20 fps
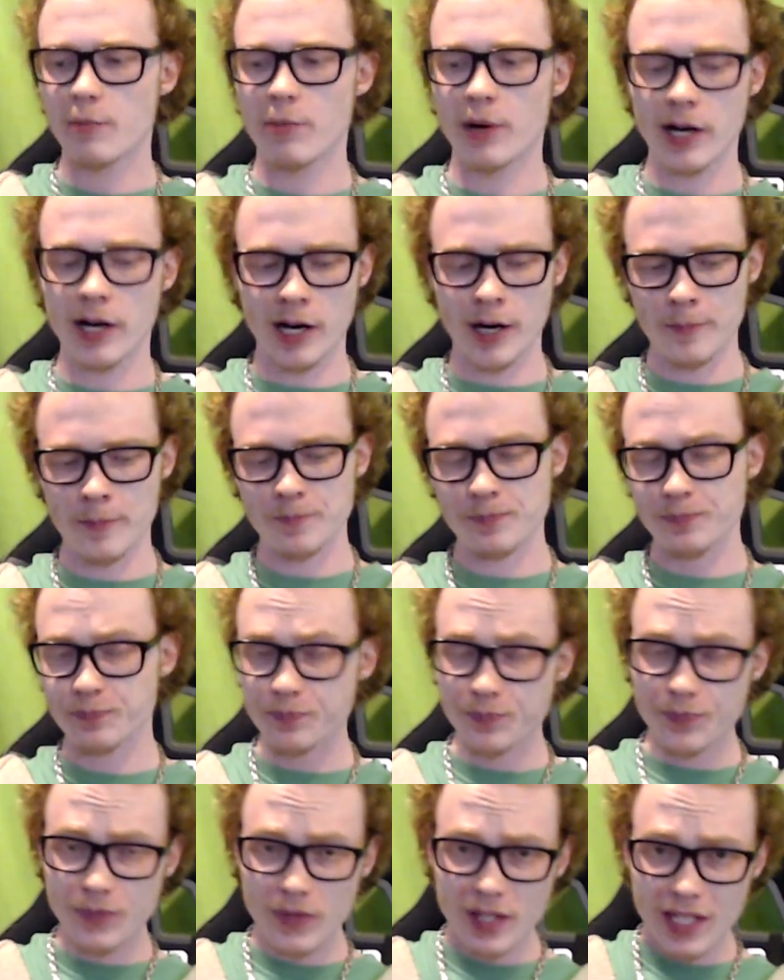But
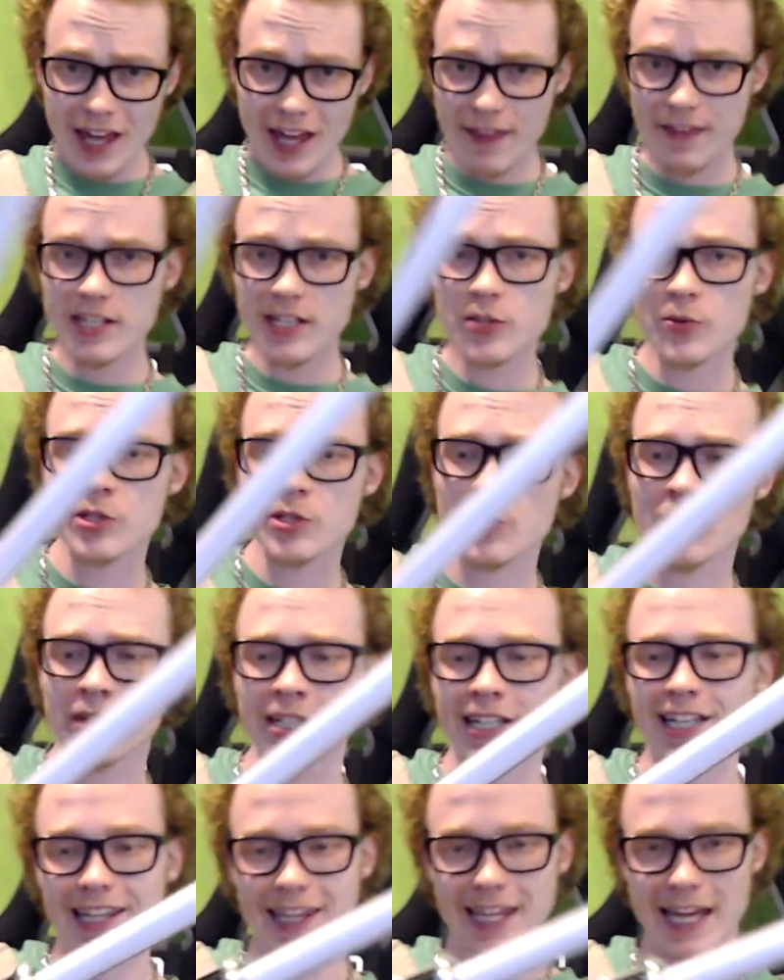this one's
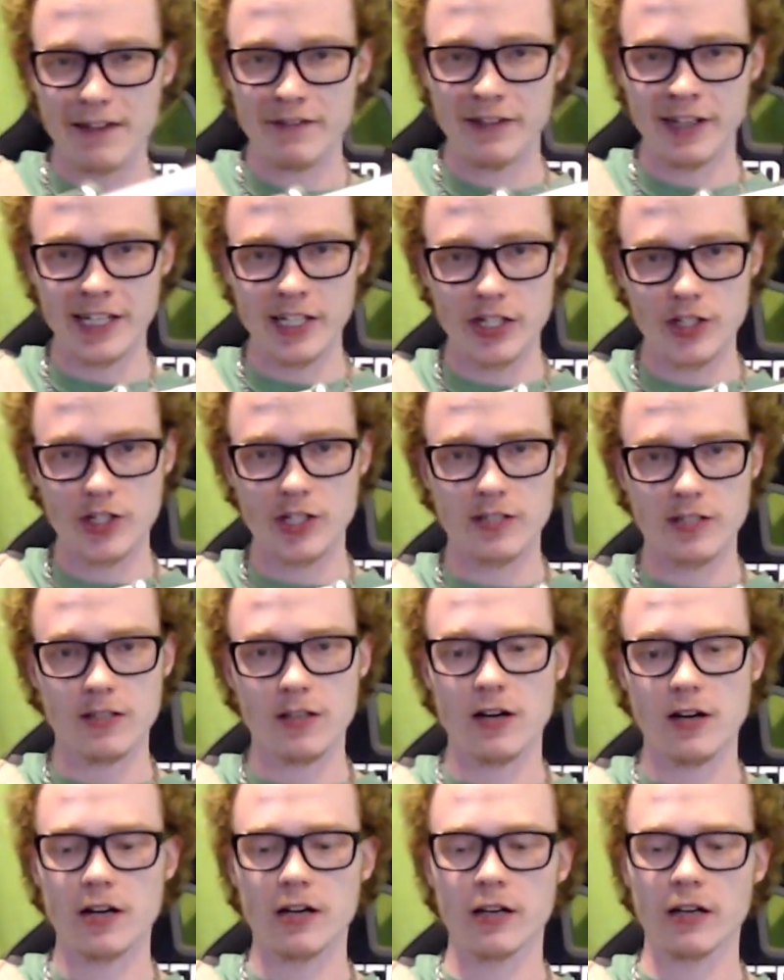only 11 inches
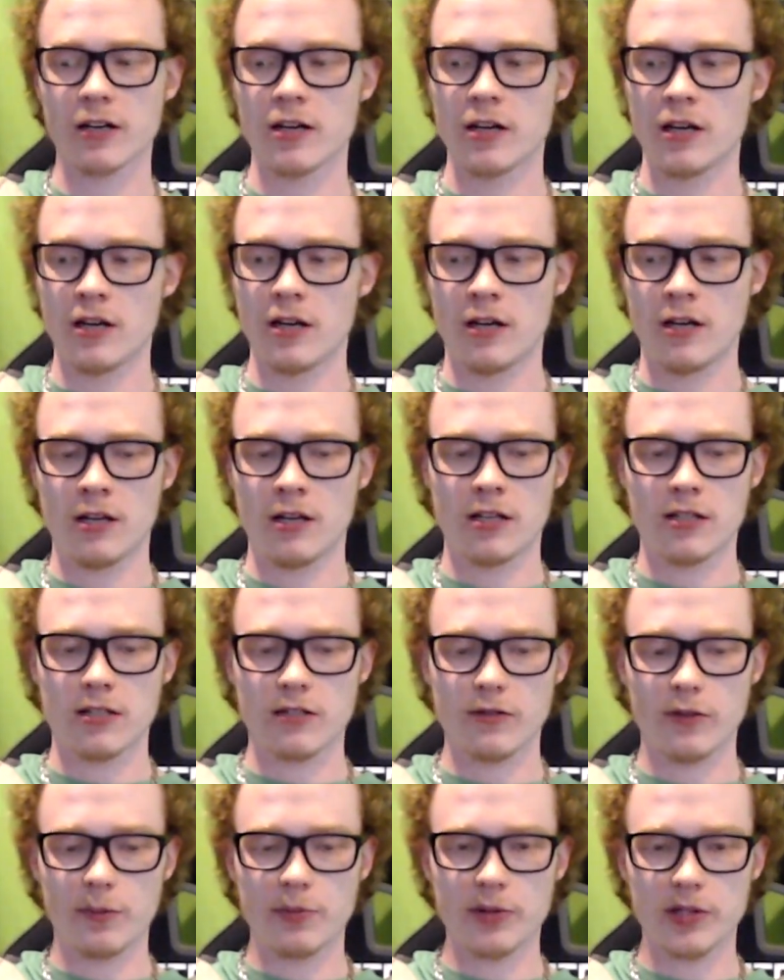long.
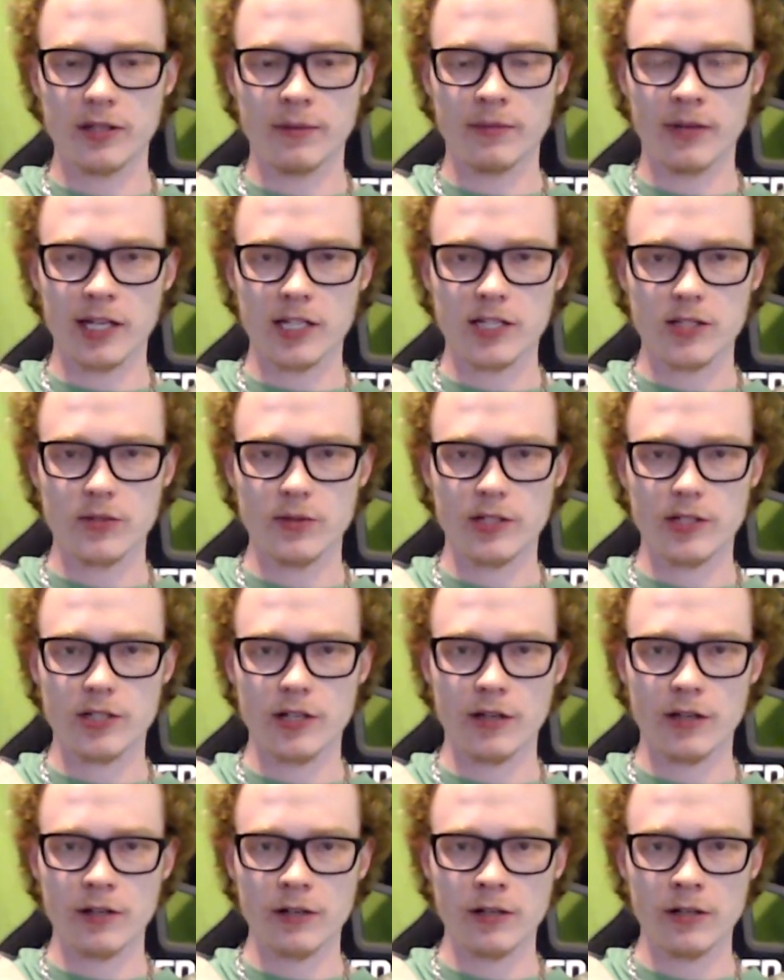So we put them next to each
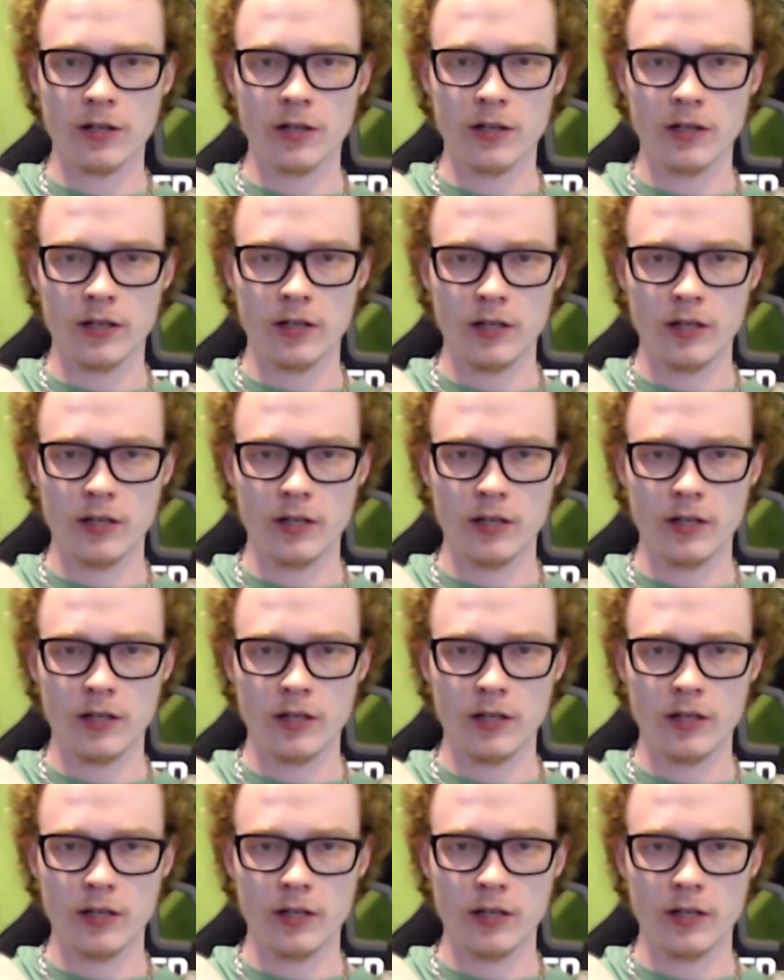other.